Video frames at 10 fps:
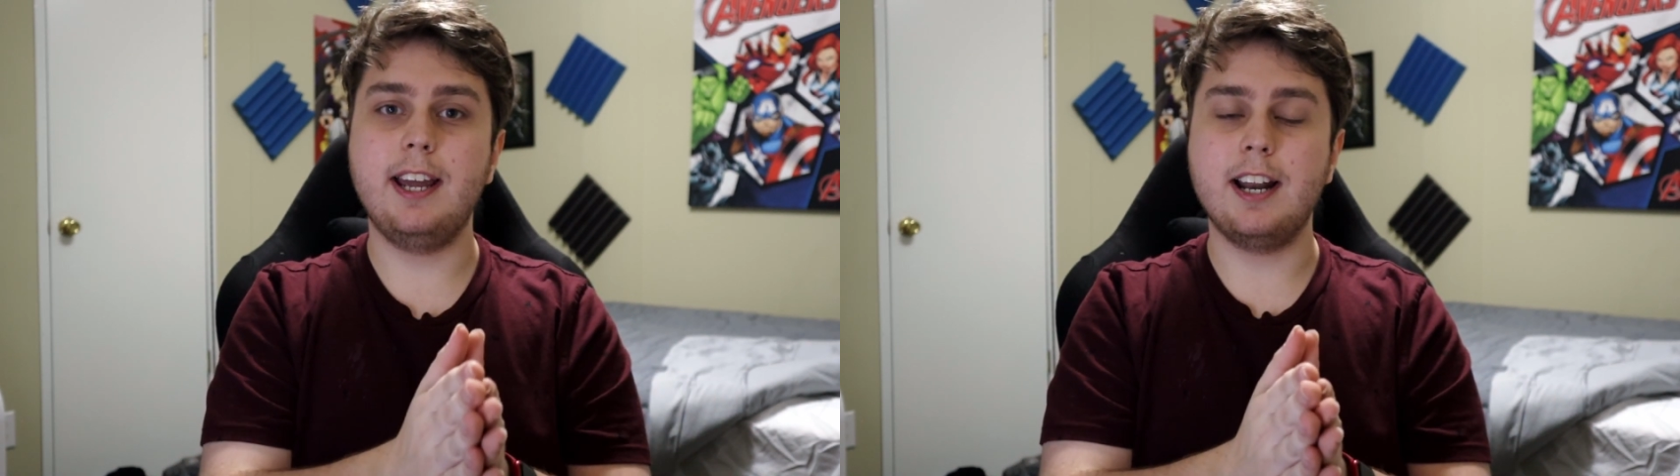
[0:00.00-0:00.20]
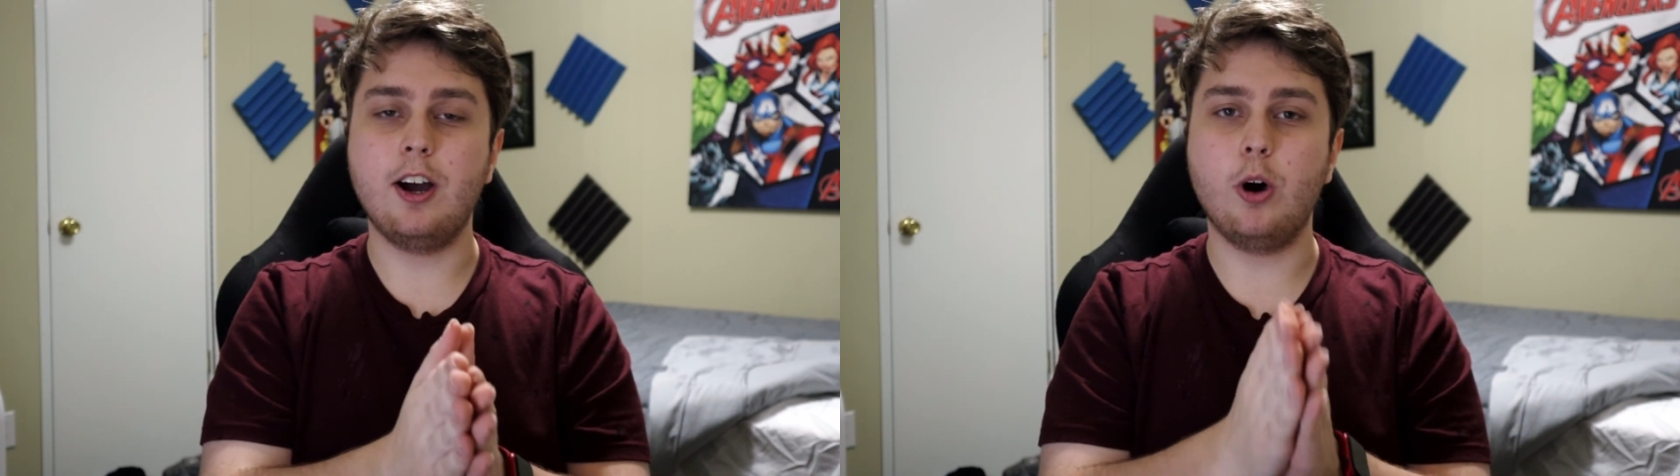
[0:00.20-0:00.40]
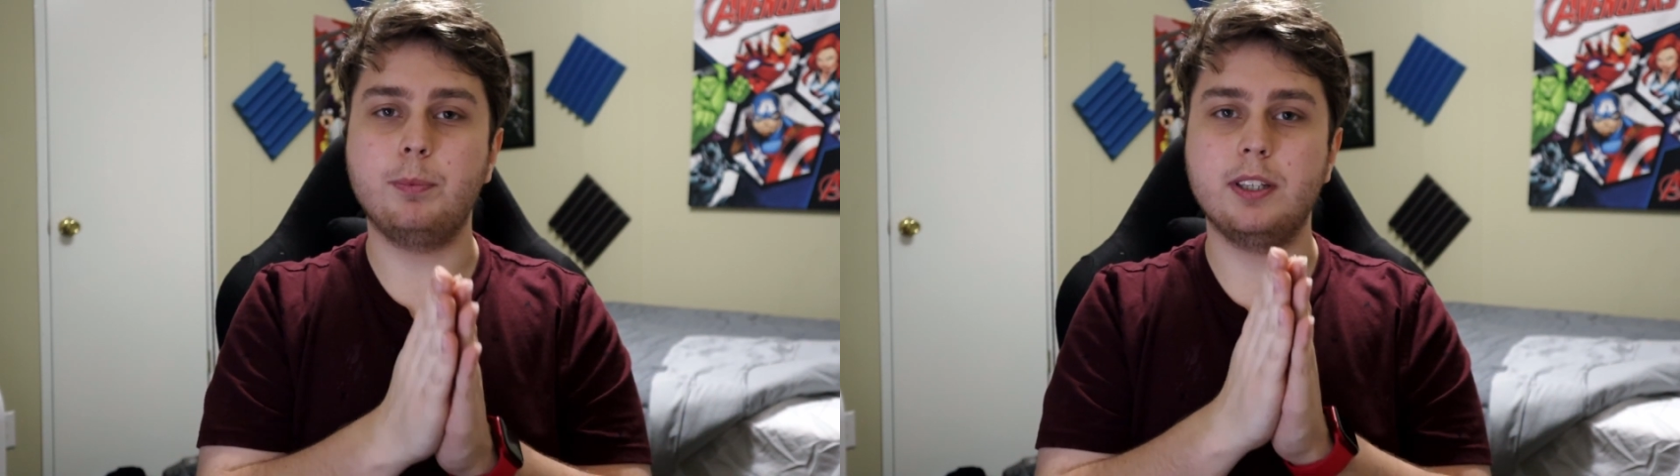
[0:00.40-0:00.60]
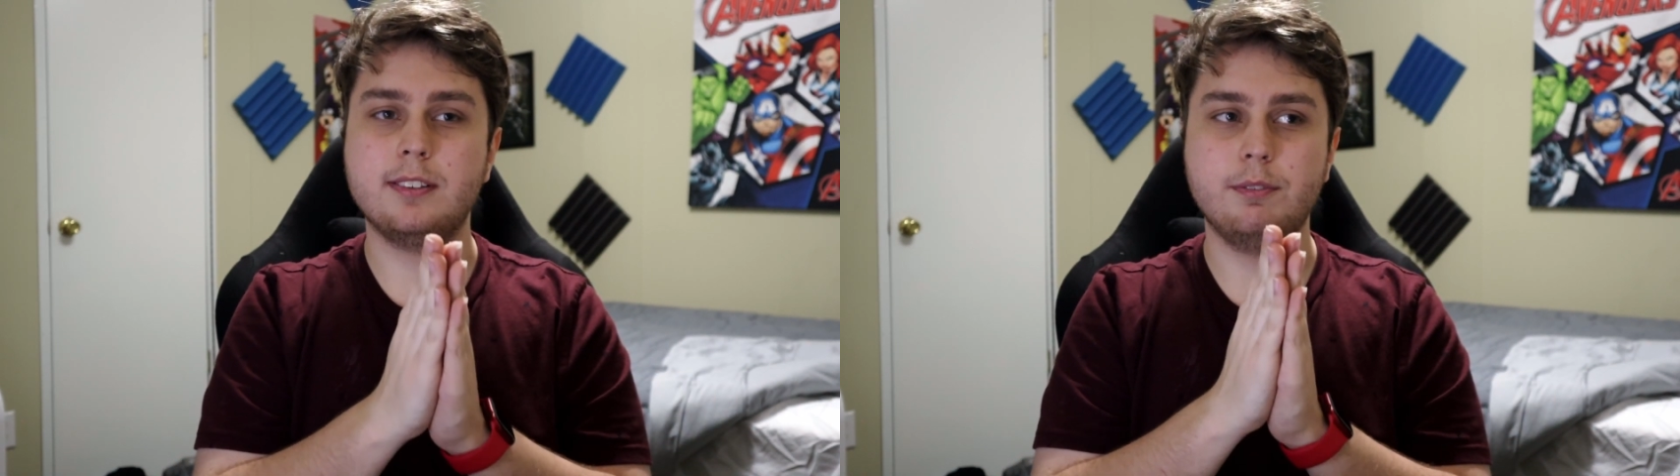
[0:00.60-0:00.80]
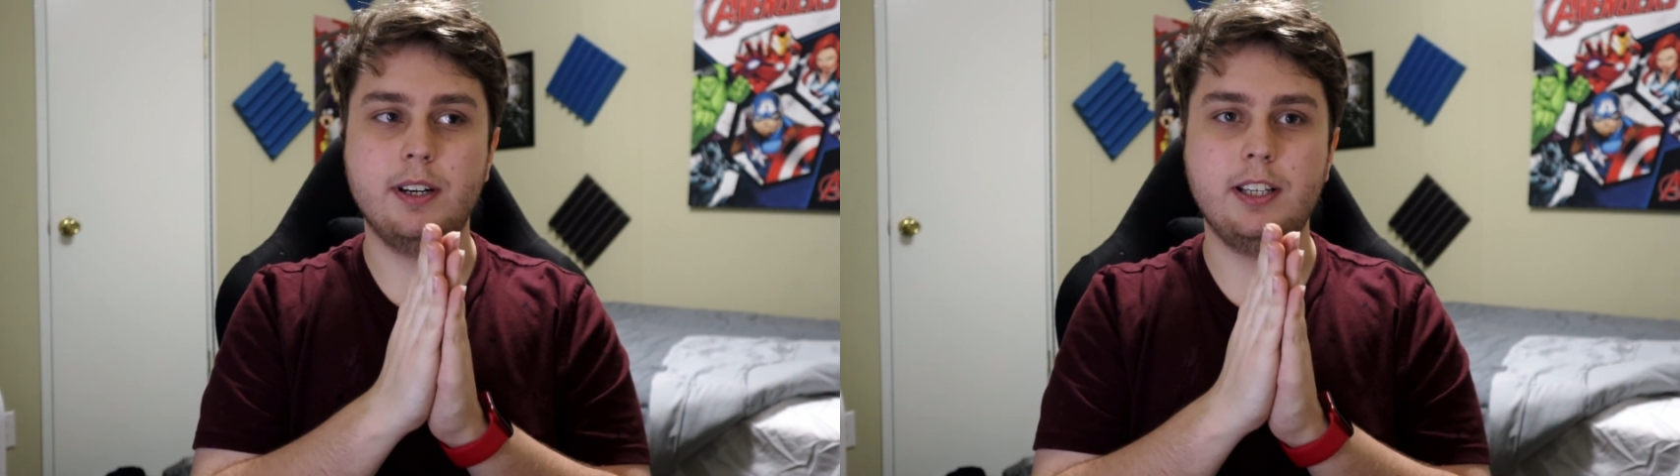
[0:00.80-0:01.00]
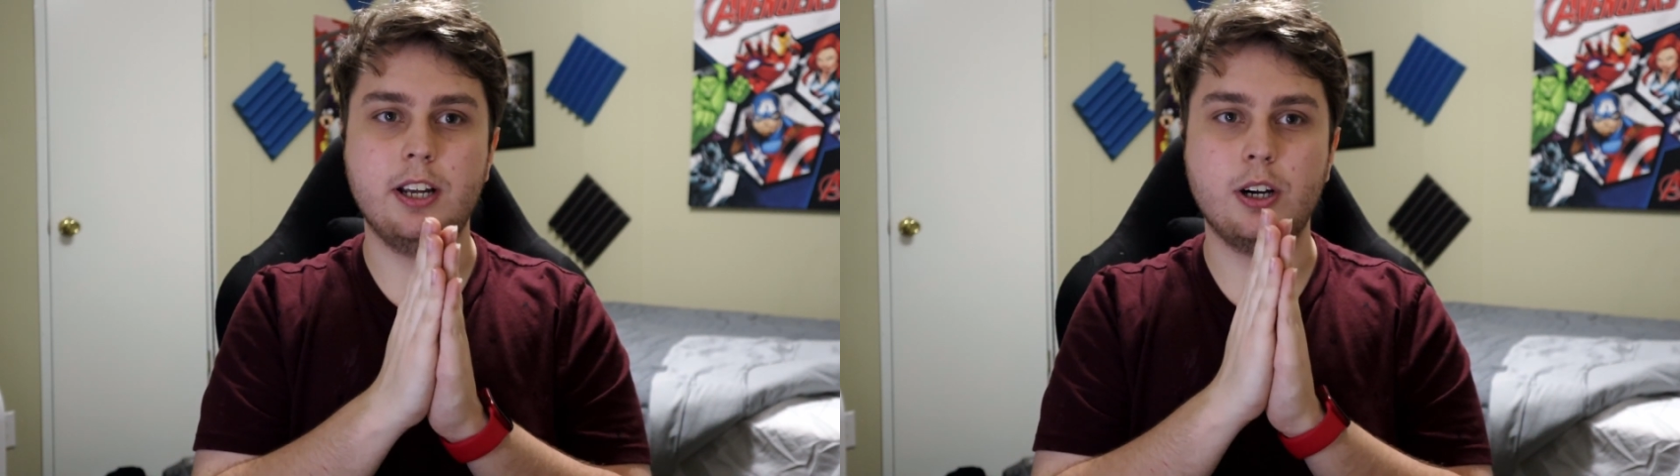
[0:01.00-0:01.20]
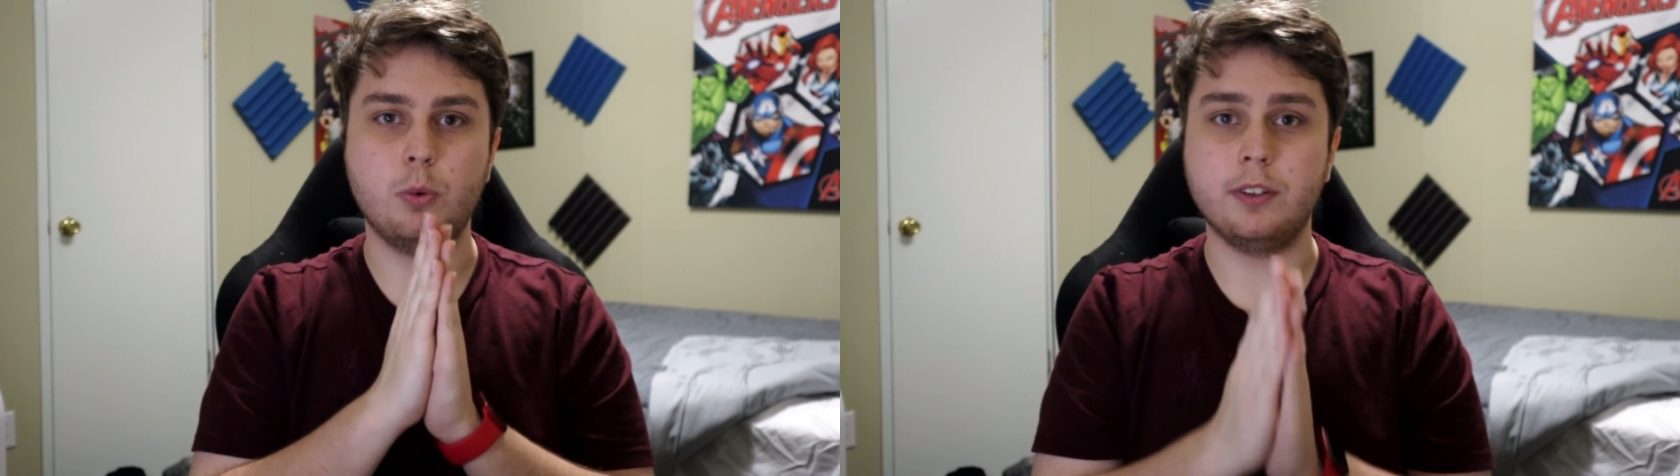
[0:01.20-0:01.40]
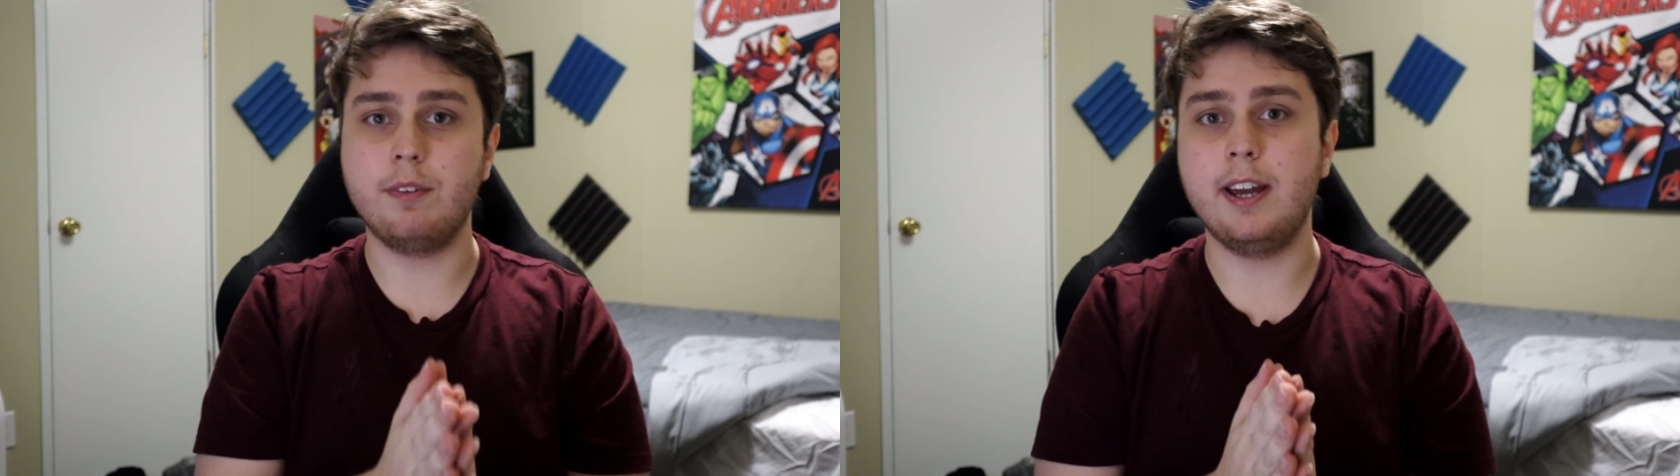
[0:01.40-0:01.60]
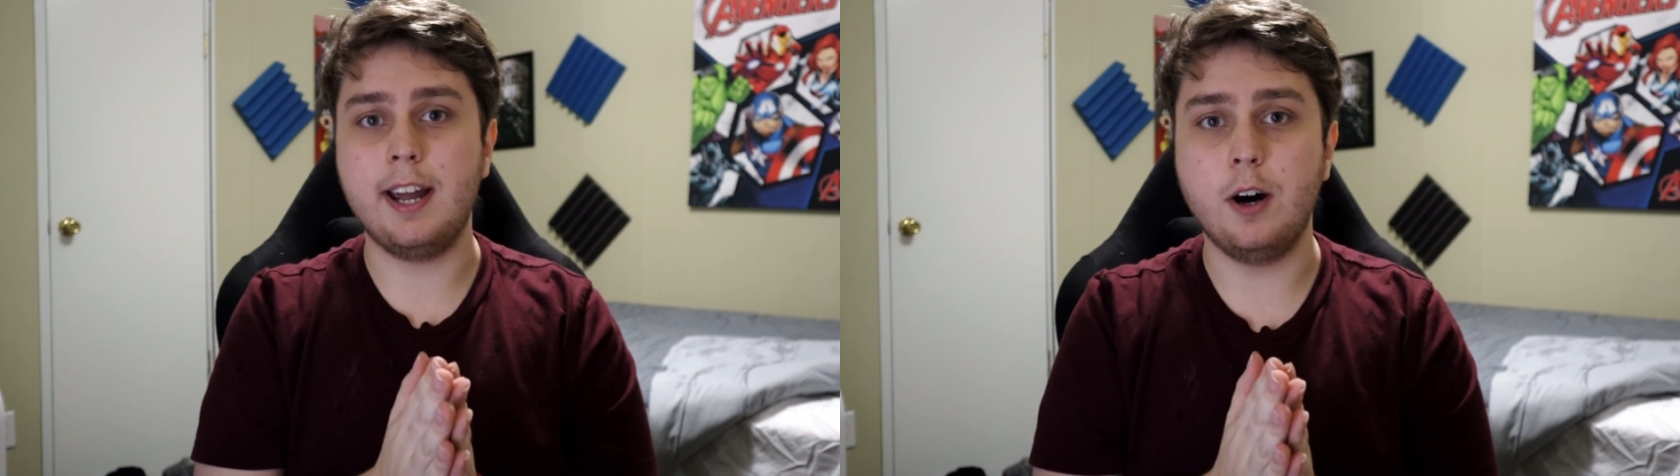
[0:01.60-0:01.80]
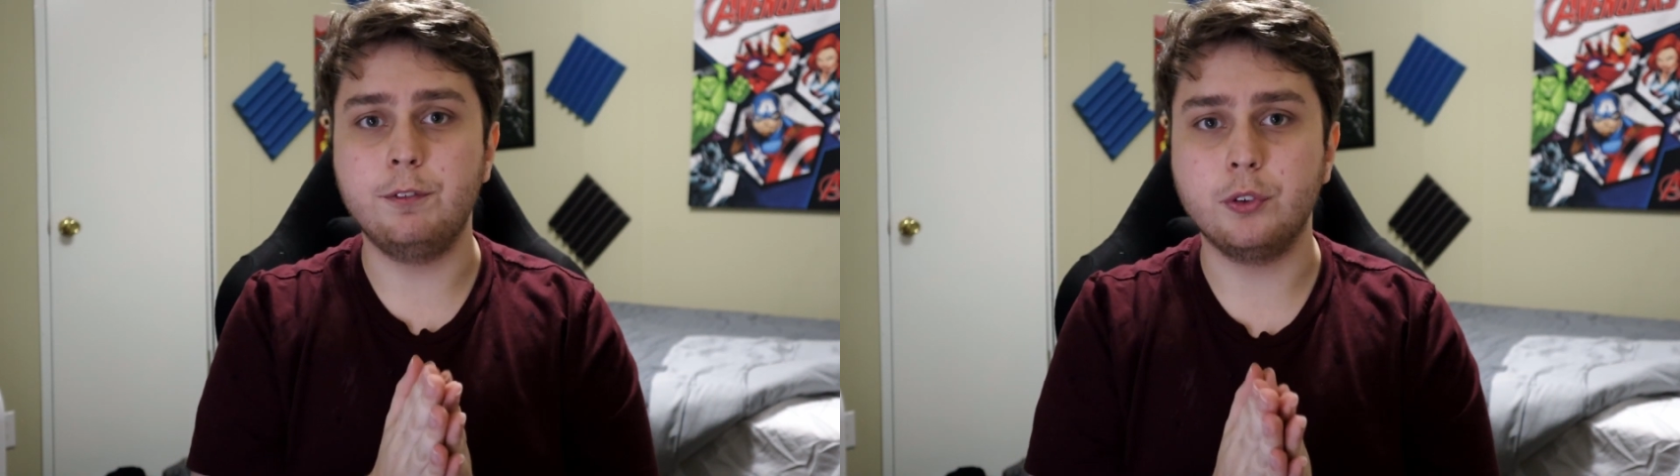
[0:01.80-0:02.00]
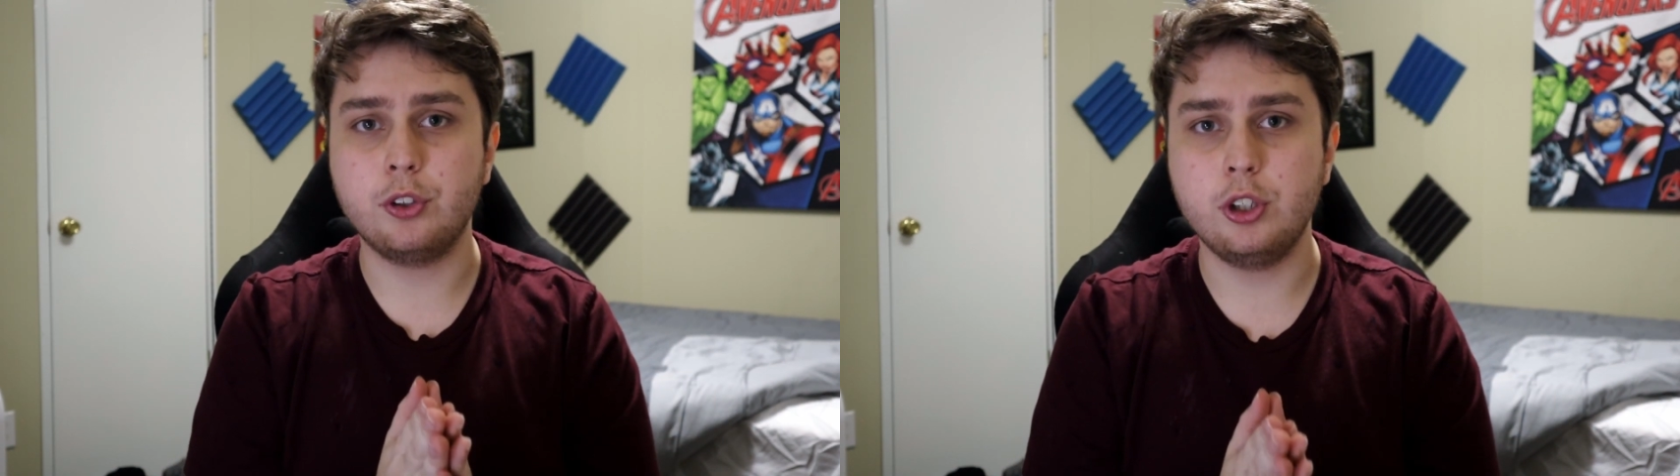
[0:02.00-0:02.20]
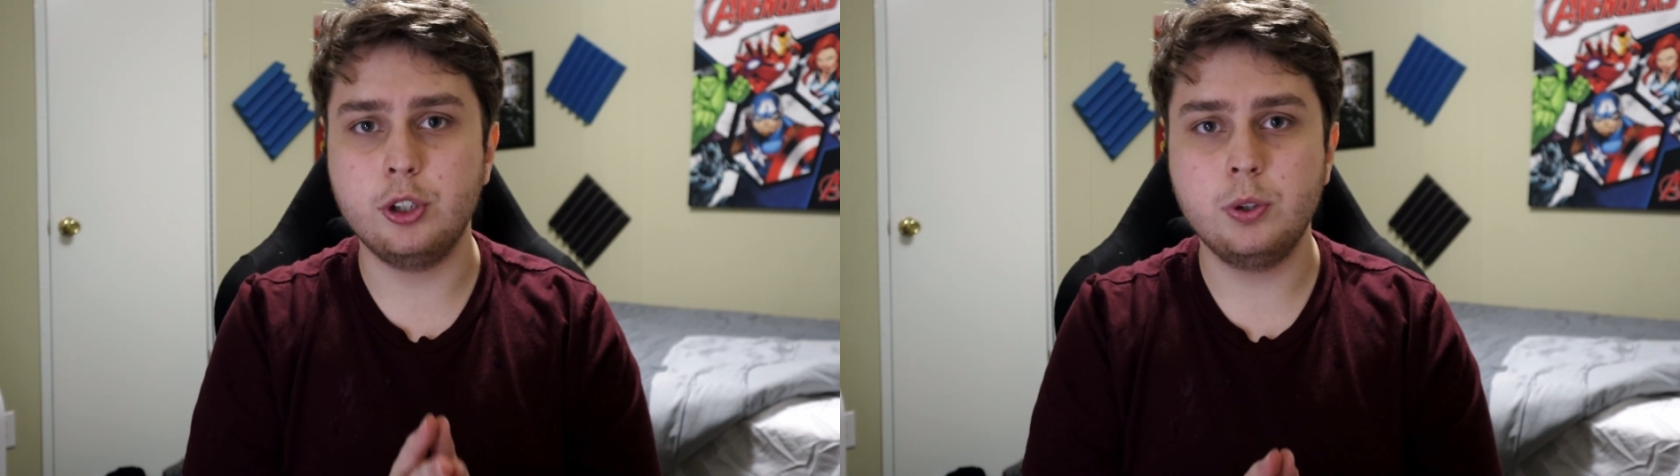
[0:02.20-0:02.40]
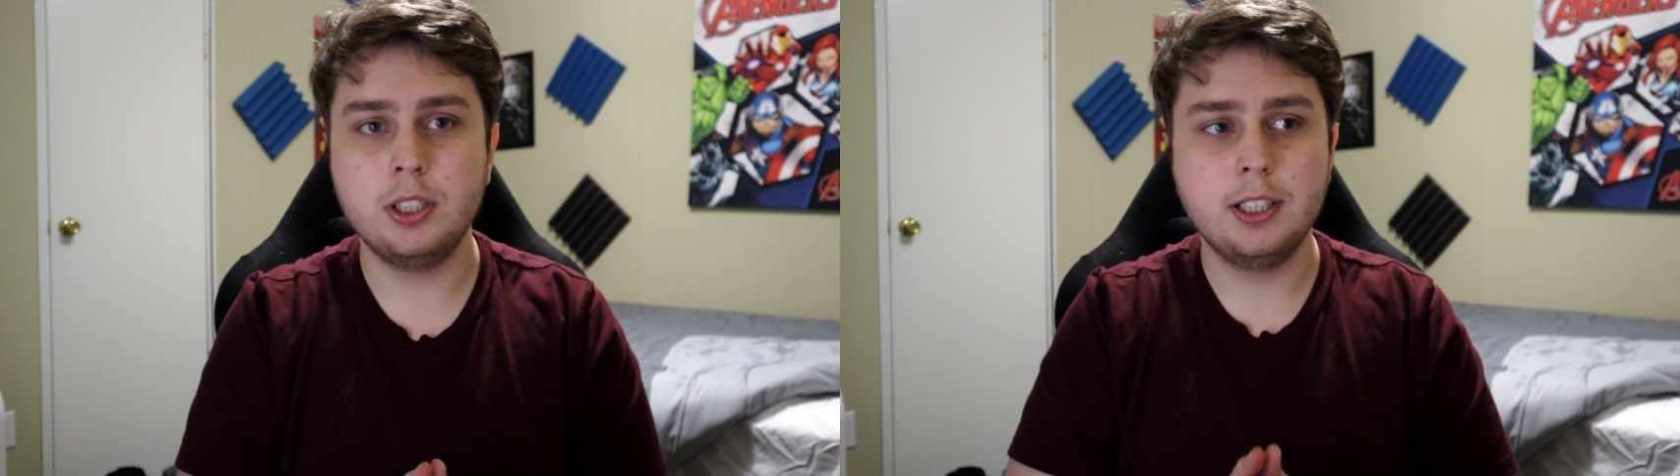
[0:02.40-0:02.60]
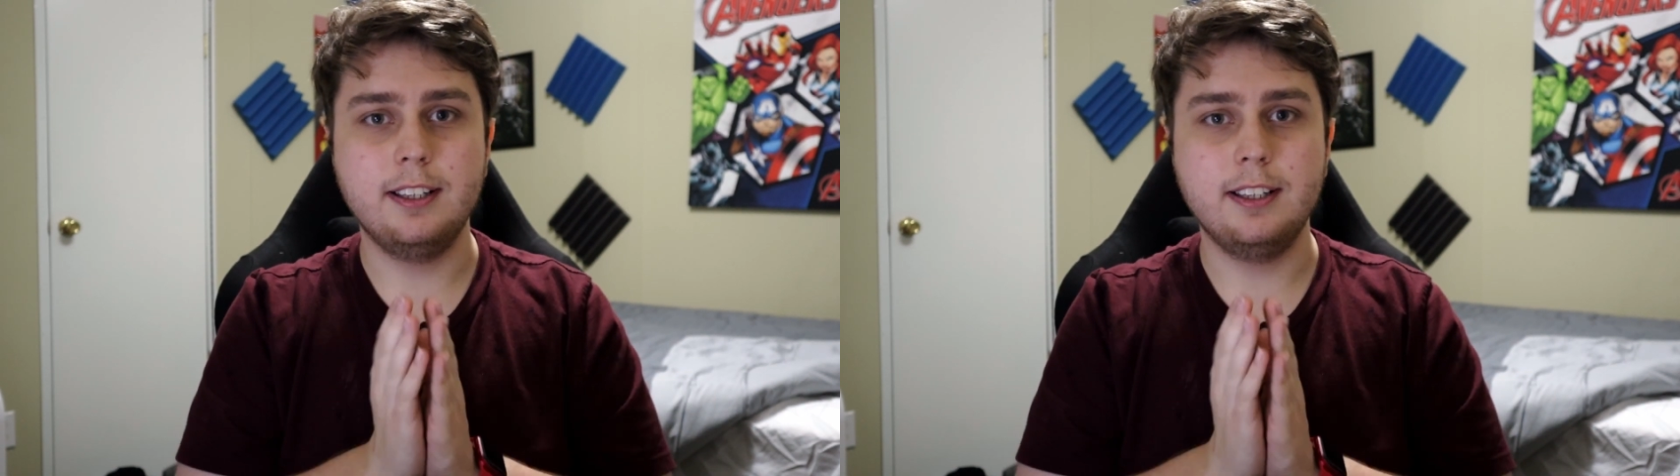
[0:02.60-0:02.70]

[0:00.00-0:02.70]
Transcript: and I hope this video was very helpful to you.